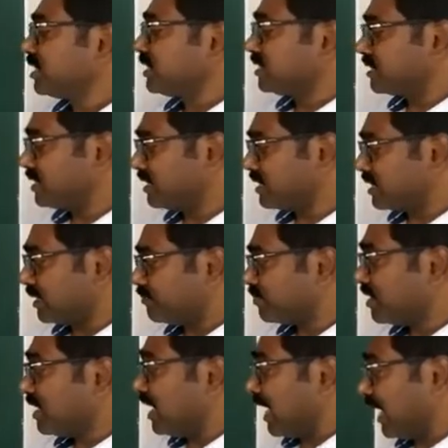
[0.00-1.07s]
system,
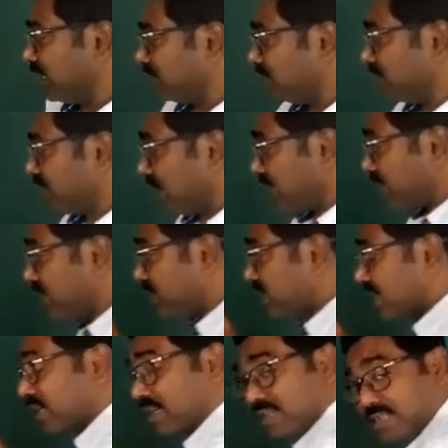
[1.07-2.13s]
and that is
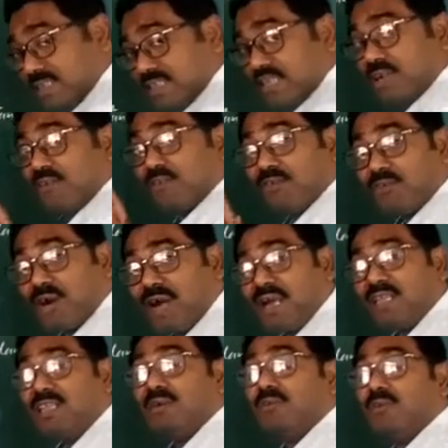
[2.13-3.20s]
the reason
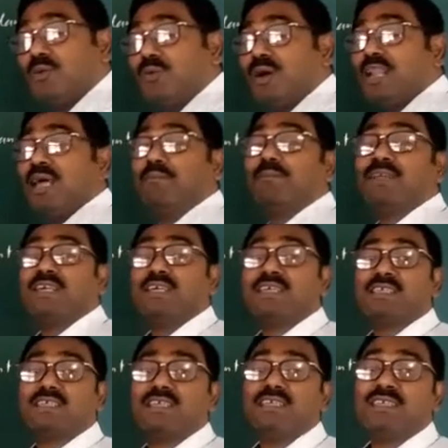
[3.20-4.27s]
why the mobile
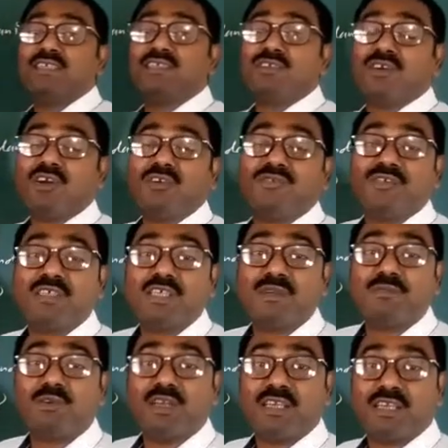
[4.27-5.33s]
application is not
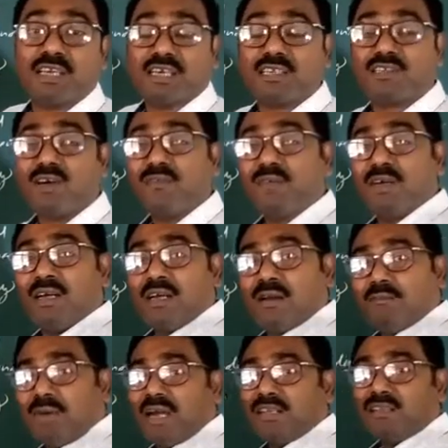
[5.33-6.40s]
feasible in case of
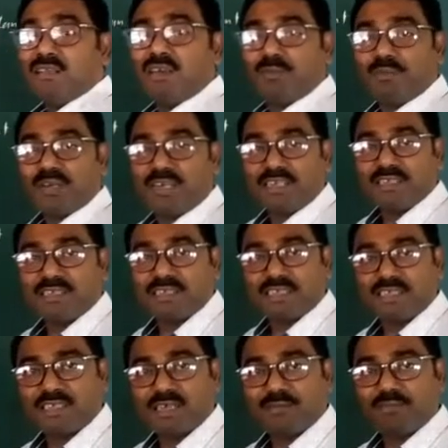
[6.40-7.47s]
Python operating
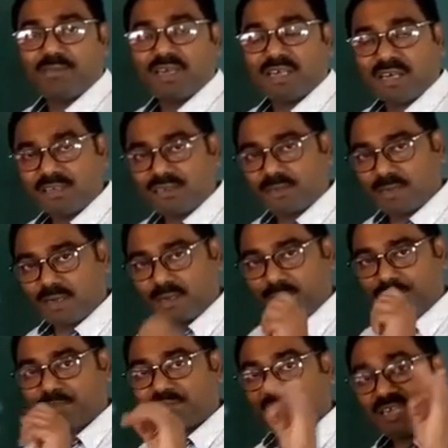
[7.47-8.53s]
system. Because
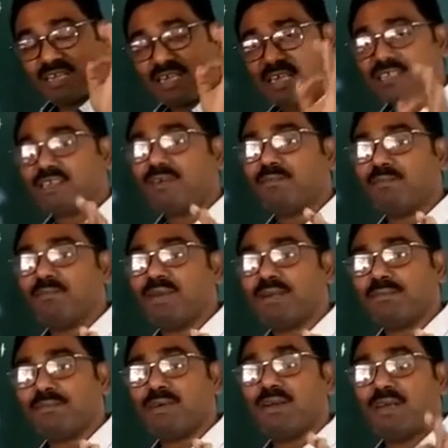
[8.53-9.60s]
in case of
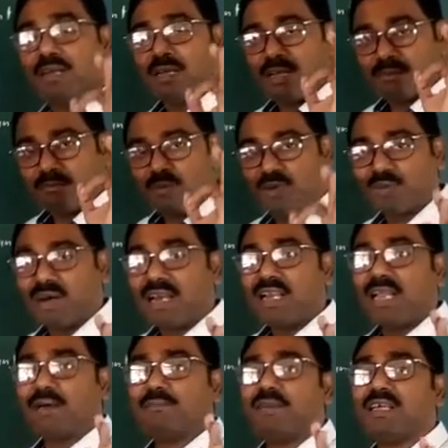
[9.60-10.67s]
mobile
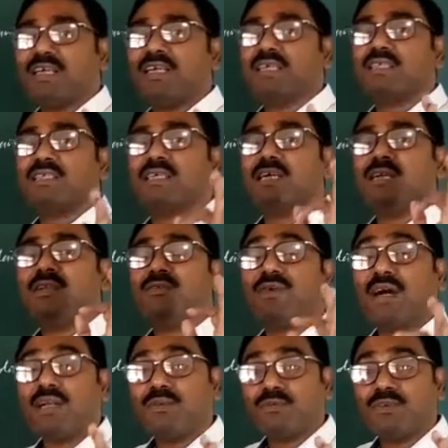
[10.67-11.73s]
application,
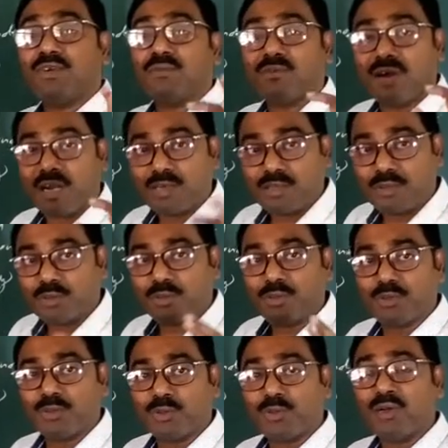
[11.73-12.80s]
what we want to
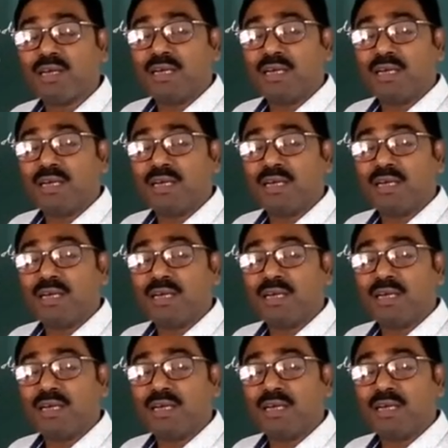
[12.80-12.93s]
do,